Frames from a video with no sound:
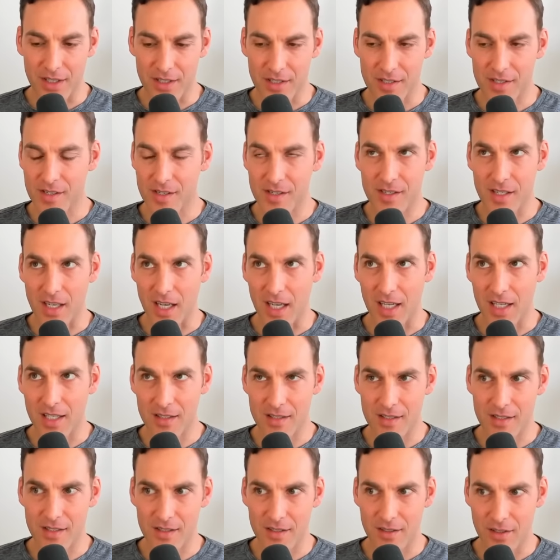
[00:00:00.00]
This is
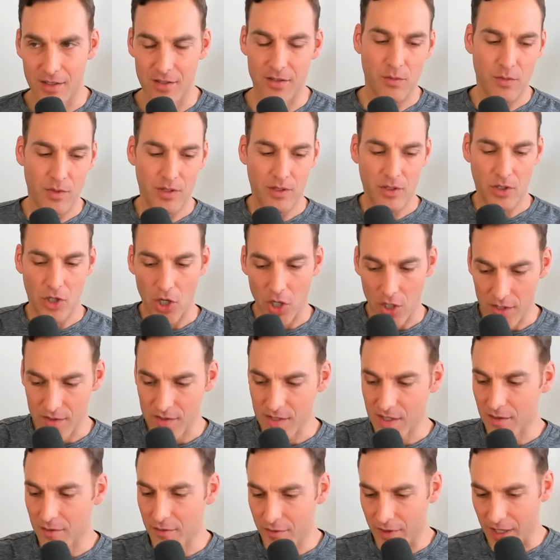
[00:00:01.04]
science. There, we cause
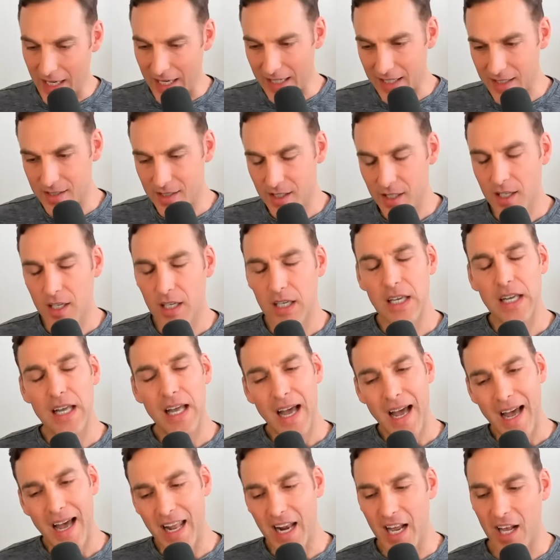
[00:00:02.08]
and effect. Yeah.
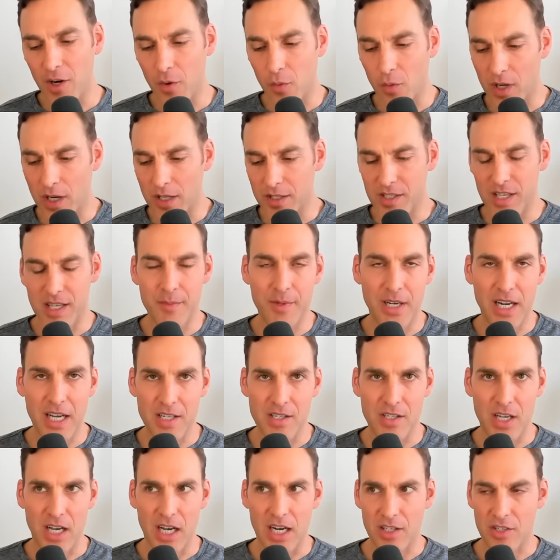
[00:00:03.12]
And I don't want to demonize
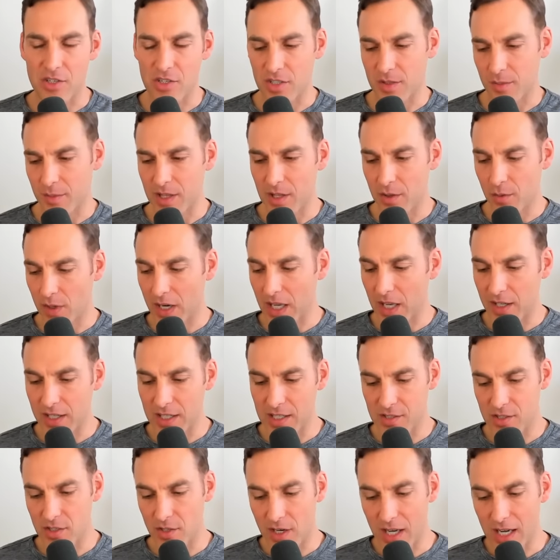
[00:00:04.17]
doctors. I mean, the reality
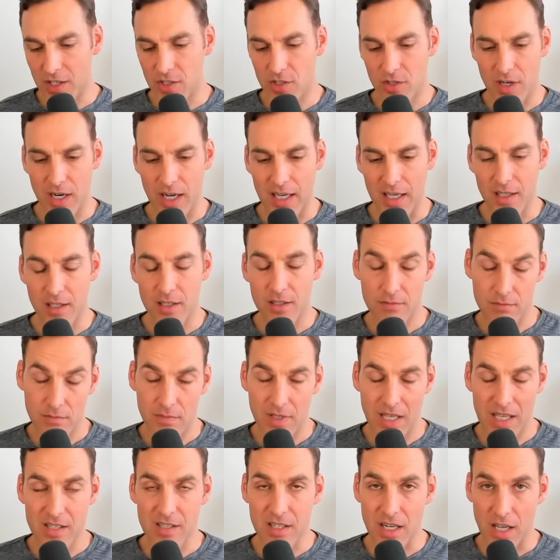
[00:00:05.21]
is they're not trained.
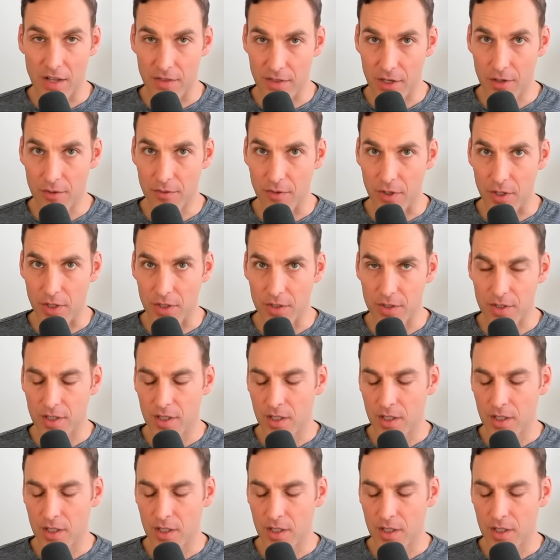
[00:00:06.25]
That's not their fault.